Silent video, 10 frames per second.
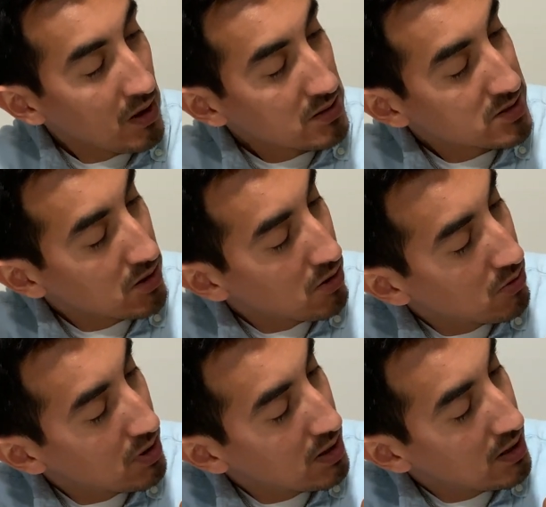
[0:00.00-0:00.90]

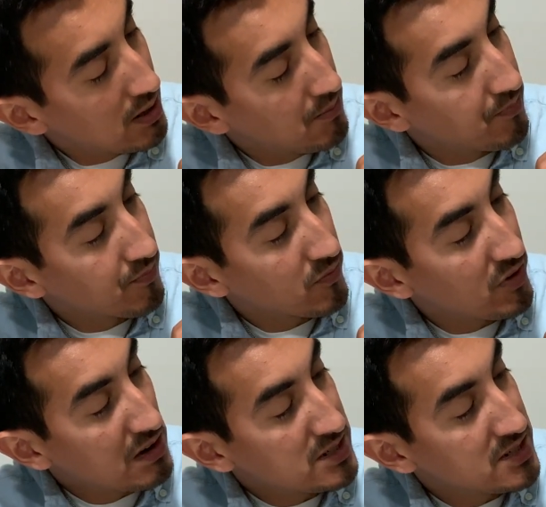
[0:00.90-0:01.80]
So
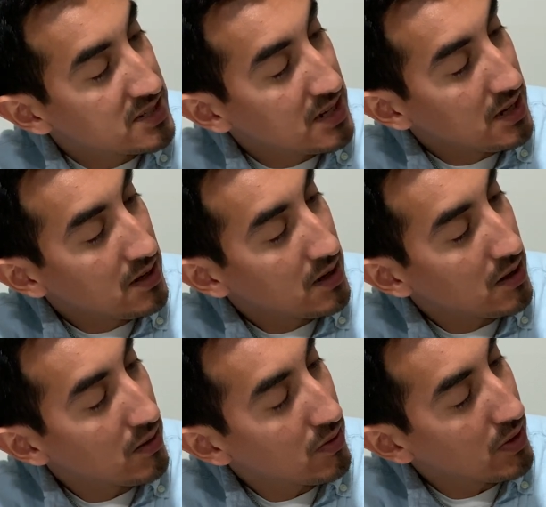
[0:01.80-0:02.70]
CGC,
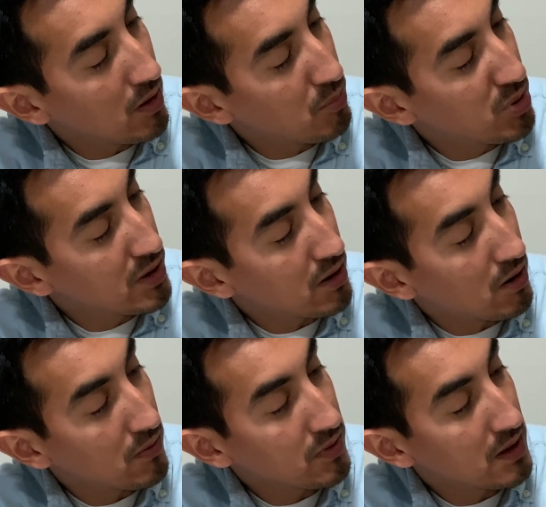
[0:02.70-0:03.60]
they'll put
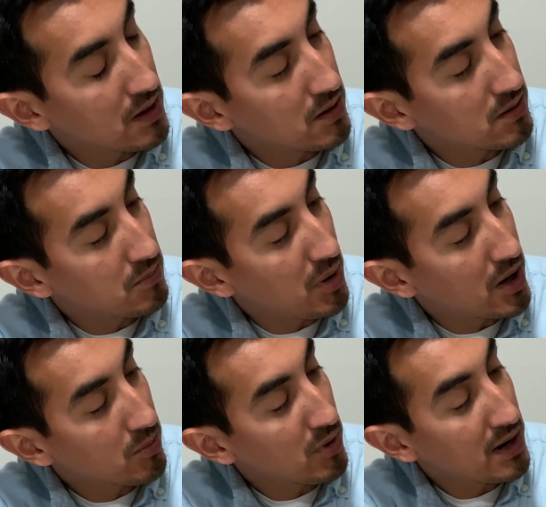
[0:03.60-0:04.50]
on the
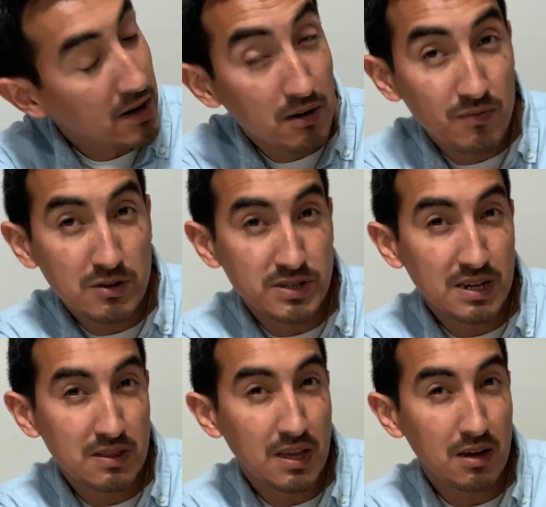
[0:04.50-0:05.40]
bottom right here if there's
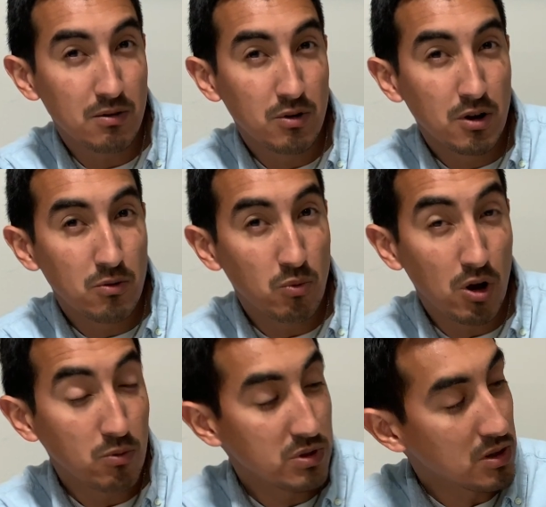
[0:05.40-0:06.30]
anything
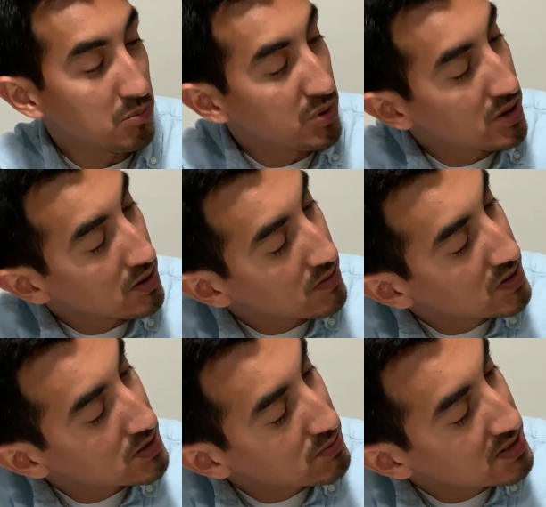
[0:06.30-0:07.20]
wrong with the book.
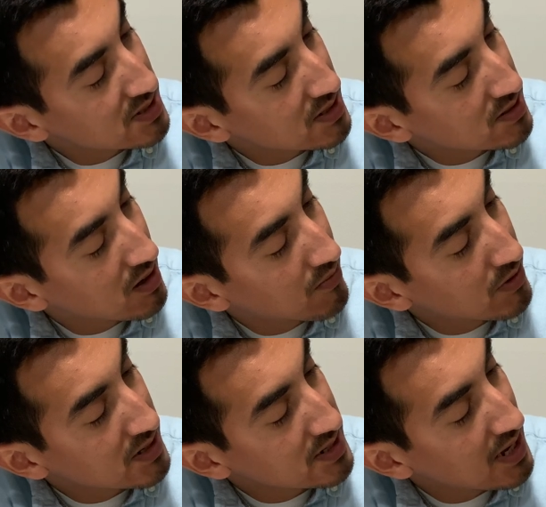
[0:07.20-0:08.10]
This one says cover
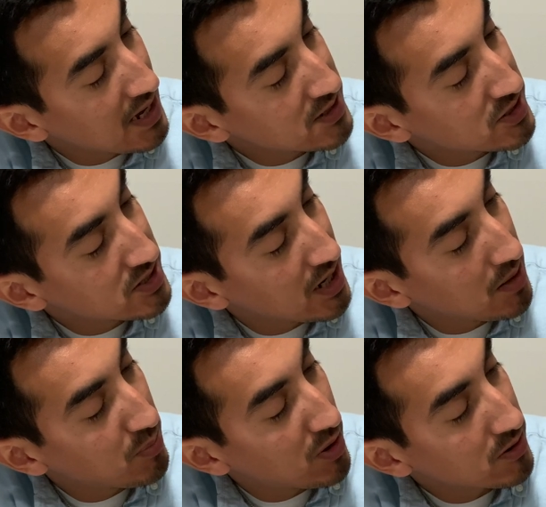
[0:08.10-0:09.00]
detached,
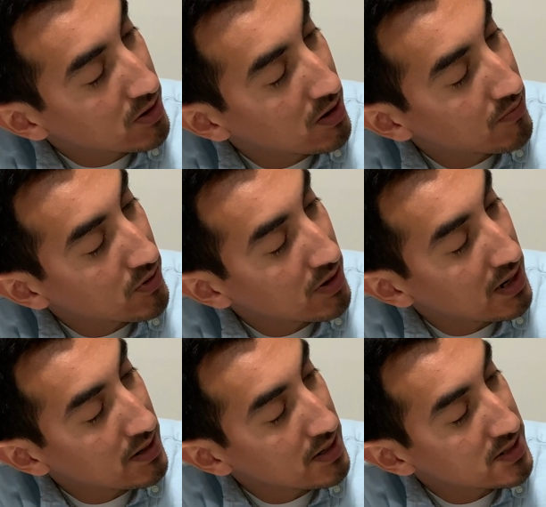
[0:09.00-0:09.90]
tape on cover,
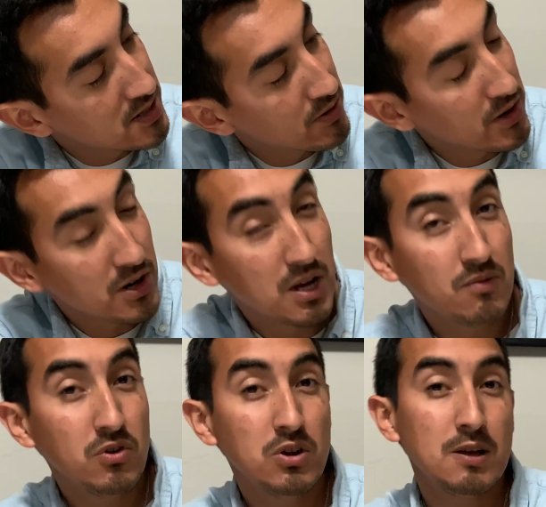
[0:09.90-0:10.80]
and interior
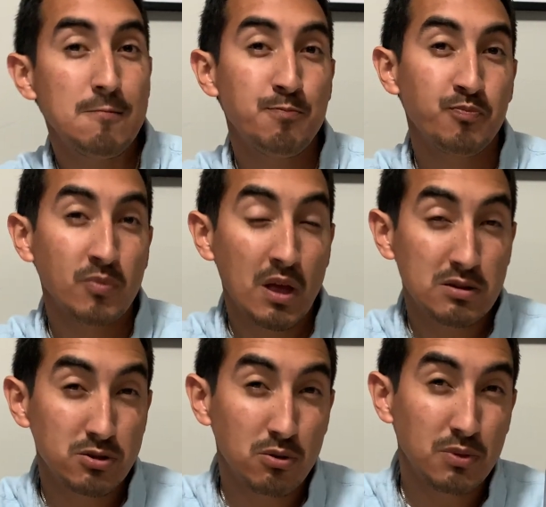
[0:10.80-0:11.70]
cover.
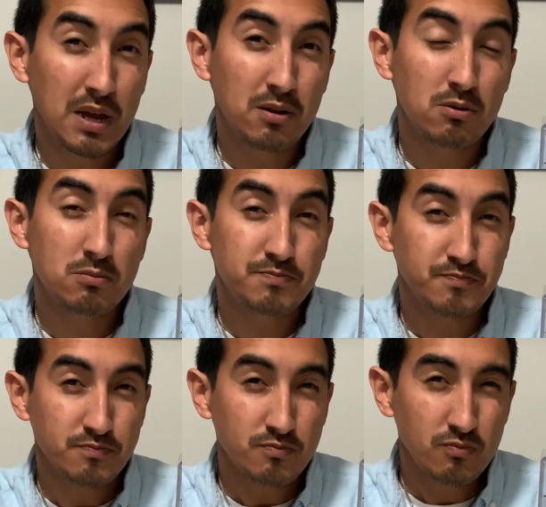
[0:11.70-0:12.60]
So they don't
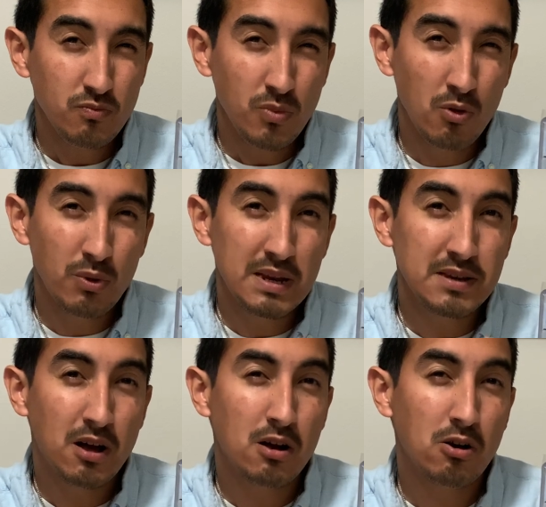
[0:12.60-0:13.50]
really
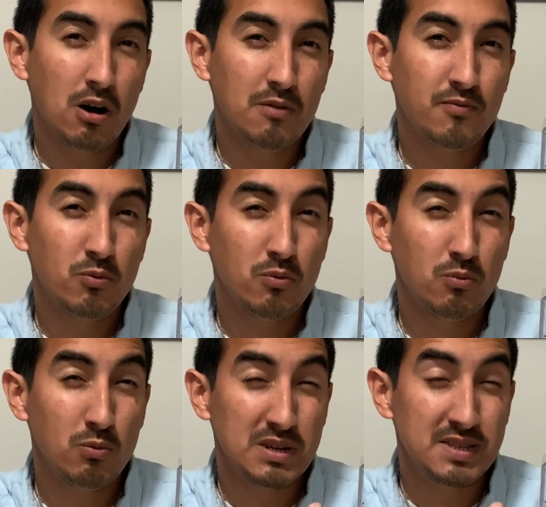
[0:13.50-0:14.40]
knock off
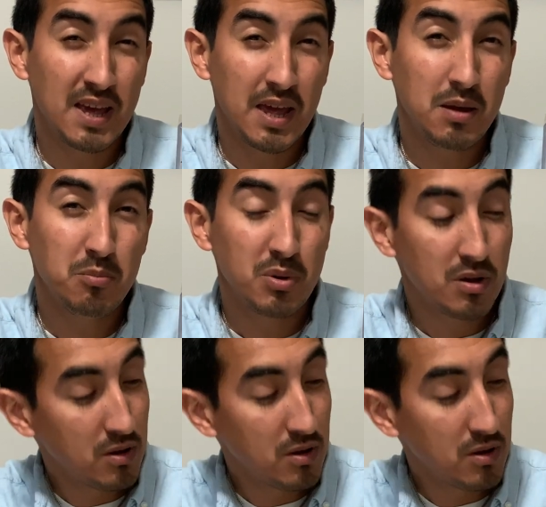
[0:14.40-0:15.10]
with tape.